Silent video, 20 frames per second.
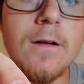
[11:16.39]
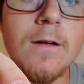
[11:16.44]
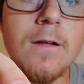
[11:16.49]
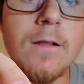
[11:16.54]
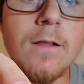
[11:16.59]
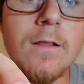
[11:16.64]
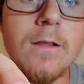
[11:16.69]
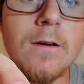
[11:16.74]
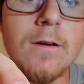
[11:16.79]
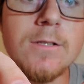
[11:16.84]

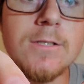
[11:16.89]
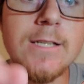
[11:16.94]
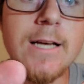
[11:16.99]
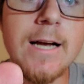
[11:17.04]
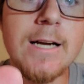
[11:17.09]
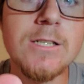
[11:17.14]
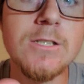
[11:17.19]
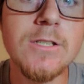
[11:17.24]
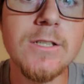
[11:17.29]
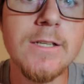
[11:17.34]
there's
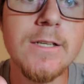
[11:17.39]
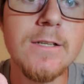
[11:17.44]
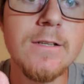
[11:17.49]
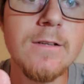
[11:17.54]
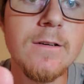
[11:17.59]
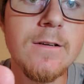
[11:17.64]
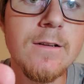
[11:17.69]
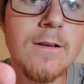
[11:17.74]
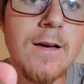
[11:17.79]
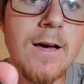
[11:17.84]
actually,
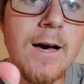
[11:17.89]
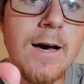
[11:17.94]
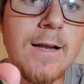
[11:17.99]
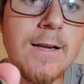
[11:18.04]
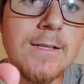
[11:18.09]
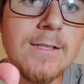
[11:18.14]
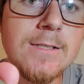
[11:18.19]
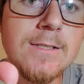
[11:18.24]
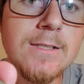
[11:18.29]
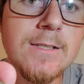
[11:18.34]
you can kind
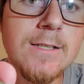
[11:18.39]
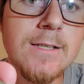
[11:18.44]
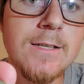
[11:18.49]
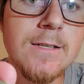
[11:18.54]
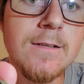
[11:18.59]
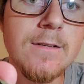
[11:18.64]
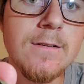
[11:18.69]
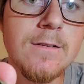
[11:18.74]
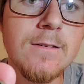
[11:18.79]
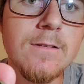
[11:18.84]
of see
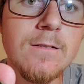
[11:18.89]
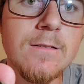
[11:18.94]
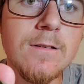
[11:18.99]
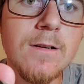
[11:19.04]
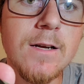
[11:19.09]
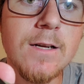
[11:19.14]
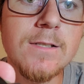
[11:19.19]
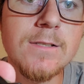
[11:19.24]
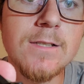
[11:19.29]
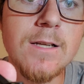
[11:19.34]
it.
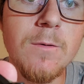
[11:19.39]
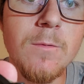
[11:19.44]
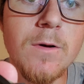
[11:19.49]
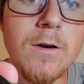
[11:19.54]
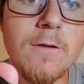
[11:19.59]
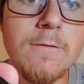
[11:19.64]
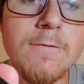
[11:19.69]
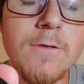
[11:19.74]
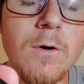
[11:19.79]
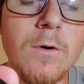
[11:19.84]
It's not
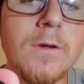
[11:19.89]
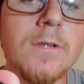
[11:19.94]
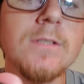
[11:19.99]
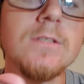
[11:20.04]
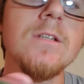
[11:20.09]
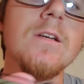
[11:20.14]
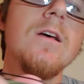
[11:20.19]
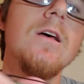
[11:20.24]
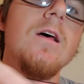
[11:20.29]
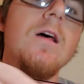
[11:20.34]
wanting to focus.
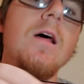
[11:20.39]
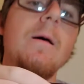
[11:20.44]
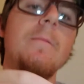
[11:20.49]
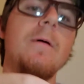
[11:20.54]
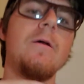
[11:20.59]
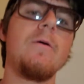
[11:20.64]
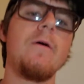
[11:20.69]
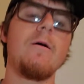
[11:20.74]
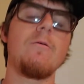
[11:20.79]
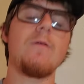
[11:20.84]

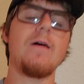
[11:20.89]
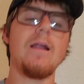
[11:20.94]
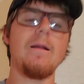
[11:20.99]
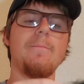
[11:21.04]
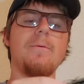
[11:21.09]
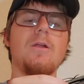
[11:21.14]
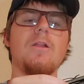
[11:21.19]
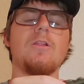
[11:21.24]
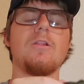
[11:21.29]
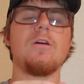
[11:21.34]
But anyway, right up
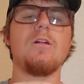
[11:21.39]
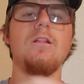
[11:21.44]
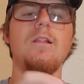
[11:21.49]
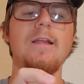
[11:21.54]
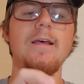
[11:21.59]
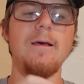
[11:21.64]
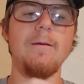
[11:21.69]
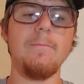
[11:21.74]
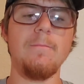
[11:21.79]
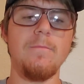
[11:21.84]
under the
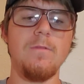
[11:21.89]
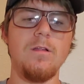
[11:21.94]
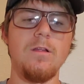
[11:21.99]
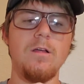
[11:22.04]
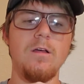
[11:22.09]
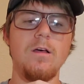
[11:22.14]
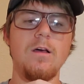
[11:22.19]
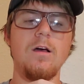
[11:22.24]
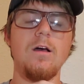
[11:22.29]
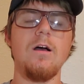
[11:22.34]
clip,
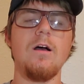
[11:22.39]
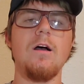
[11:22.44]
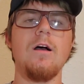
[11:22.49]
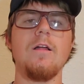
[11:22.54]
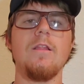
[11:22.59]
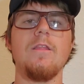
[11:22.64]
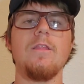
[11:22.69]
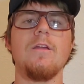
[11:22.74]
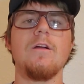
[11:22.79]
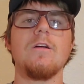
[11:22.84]

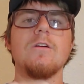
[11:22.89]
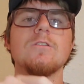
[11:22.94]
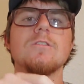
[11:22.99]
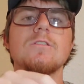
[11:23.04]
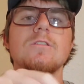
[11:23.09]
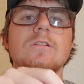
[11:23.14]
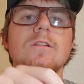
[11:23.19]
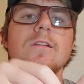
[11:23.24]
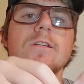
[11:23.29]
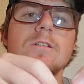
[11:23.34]

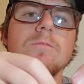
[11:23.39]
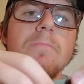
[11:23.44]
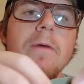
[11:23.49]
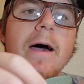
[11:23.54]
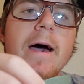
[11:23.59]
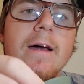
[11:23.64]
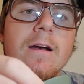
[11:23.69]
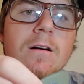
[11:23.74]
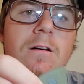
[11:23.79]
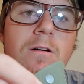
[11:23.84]
there's this
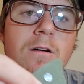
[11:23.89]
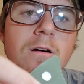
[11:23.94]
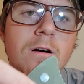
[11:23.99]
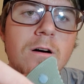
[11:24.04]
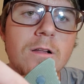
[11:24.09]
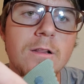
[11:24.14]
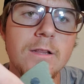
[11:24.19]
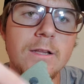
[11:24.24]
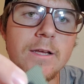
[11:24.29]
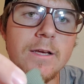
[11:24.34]
pattern
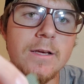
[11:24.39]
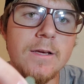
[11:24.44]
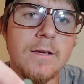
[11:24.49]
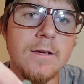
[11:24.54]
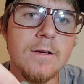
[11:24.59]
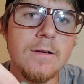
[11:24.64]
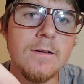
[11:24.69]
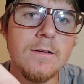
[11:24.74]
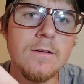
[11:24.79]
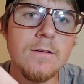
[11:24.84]
on
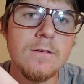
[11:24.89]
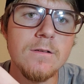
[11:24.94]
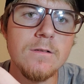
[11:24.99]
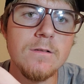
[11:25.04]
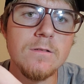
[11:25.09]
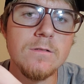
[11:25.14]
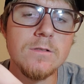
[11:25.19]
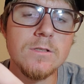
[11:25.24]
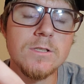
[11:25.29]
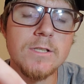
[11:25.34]
the
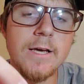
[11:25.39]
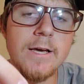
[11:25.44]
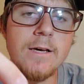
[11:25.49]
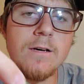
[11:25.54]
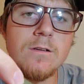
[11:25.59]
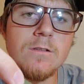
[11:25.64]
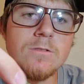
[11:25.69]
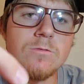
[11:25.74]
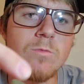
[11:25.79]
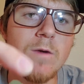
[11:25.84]

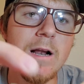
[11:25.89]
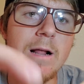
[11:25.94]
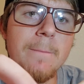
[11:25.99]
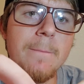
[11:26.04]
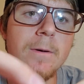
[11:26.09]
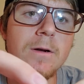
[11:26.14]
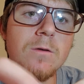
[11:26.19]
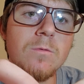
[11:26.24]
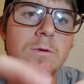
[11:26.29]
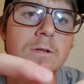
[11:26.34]
scales right up
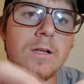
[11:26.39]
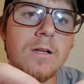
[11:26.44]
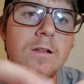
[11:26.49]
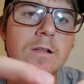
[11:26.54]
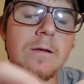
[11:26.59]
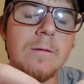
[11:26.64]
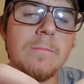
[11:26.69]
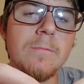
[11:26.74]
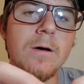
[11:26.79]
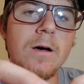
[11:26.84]
under where the
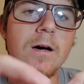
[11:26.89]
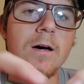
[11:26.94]
clip